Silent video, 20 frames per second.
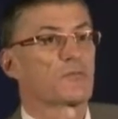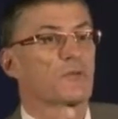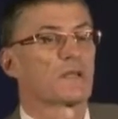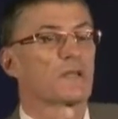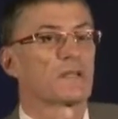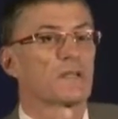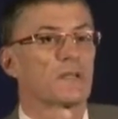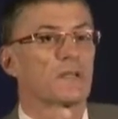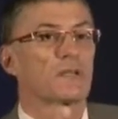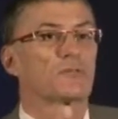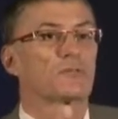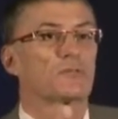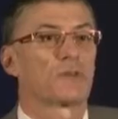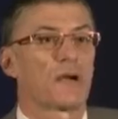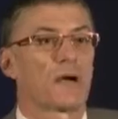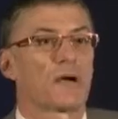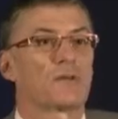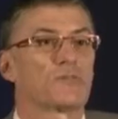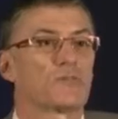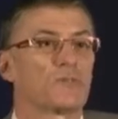When clinical
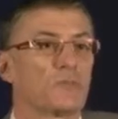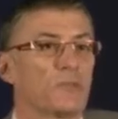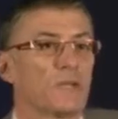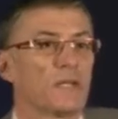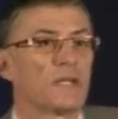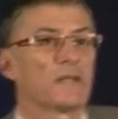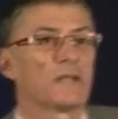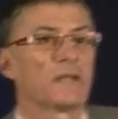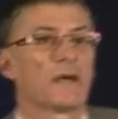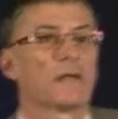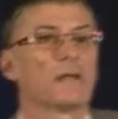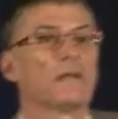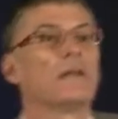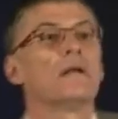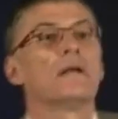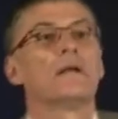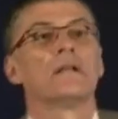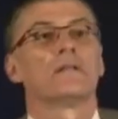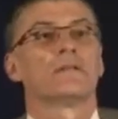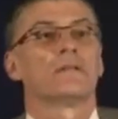trials are being done,
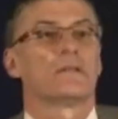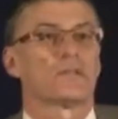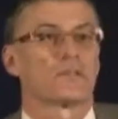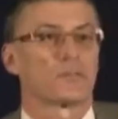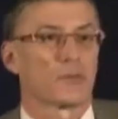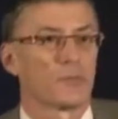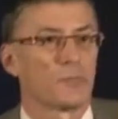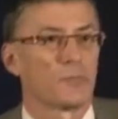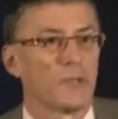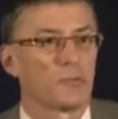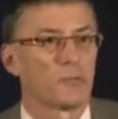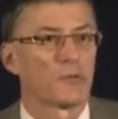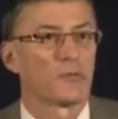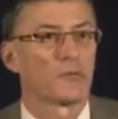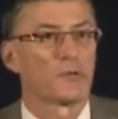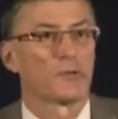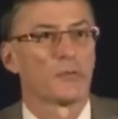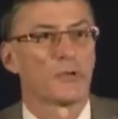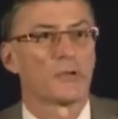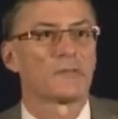these are people
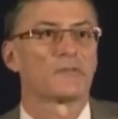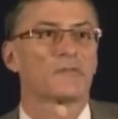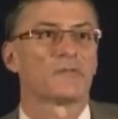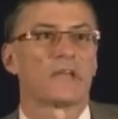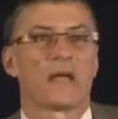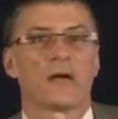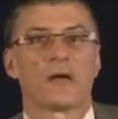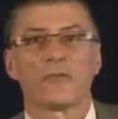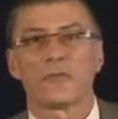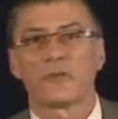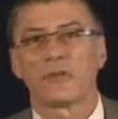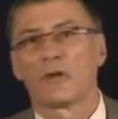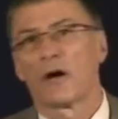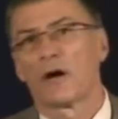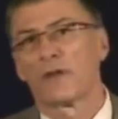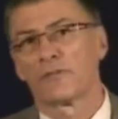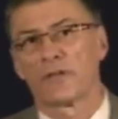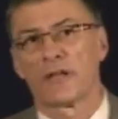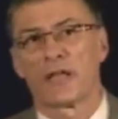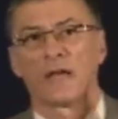who are relatively healthy,
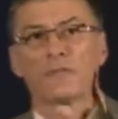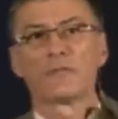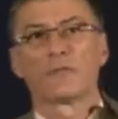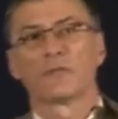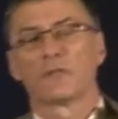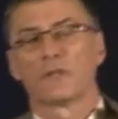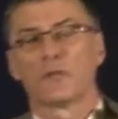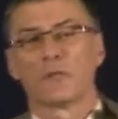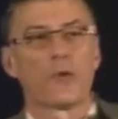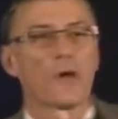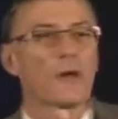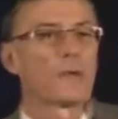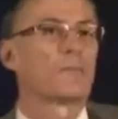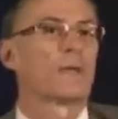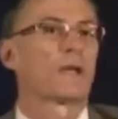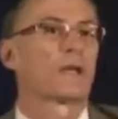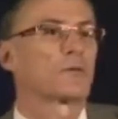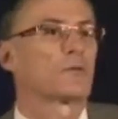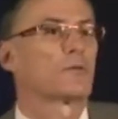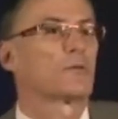often have only one
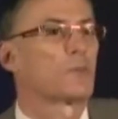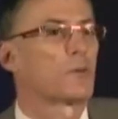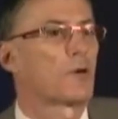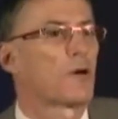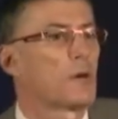medical